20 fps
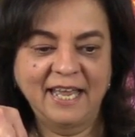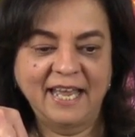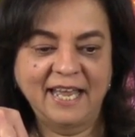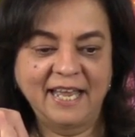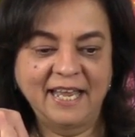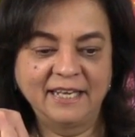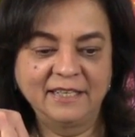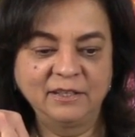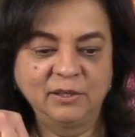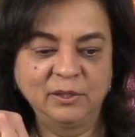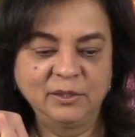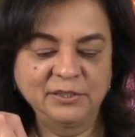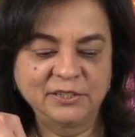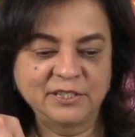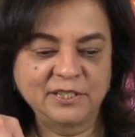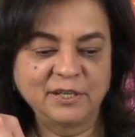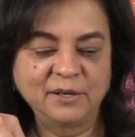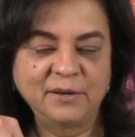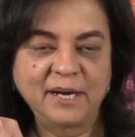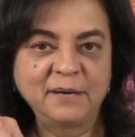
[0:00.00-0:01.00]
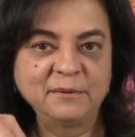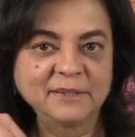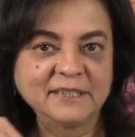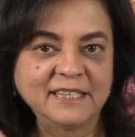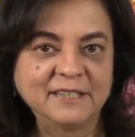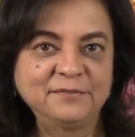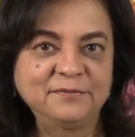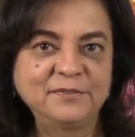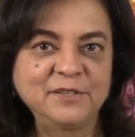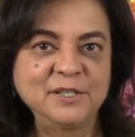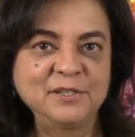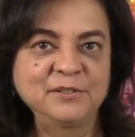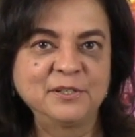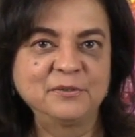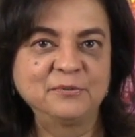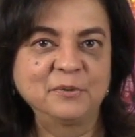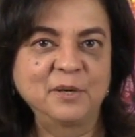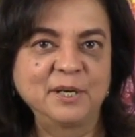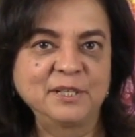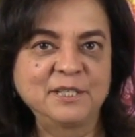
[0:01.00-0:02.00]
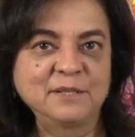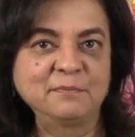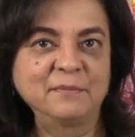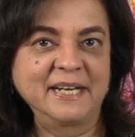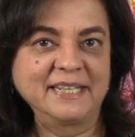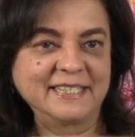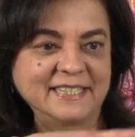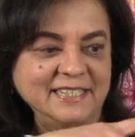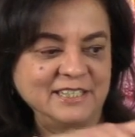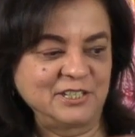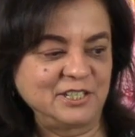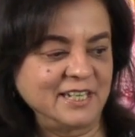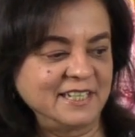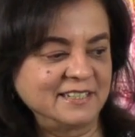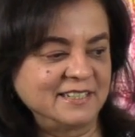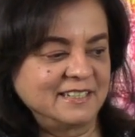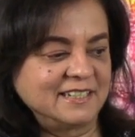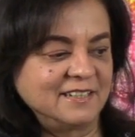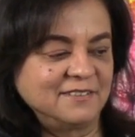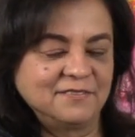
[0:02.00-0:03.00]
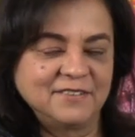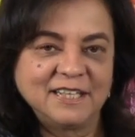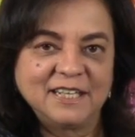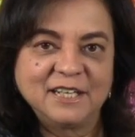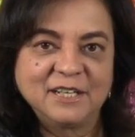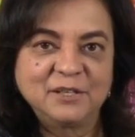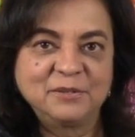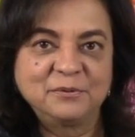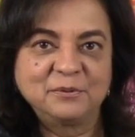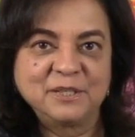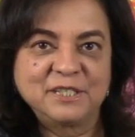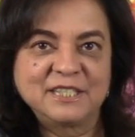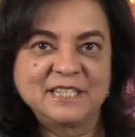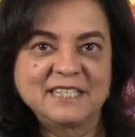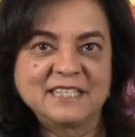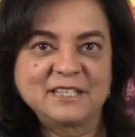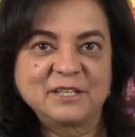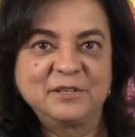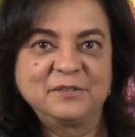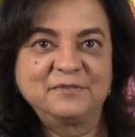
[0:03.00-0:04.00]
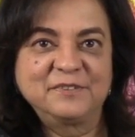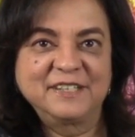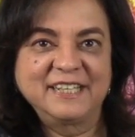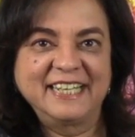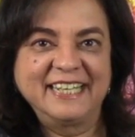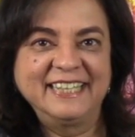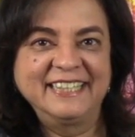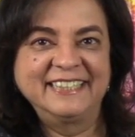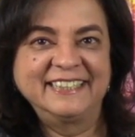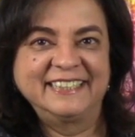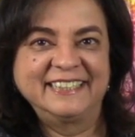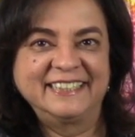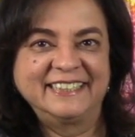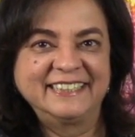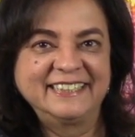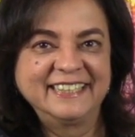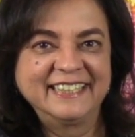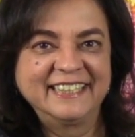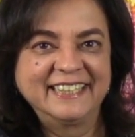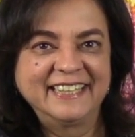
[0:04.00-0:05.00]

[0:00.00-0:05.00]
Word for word: And also, I would love for you to watch my suggested video, which is over here.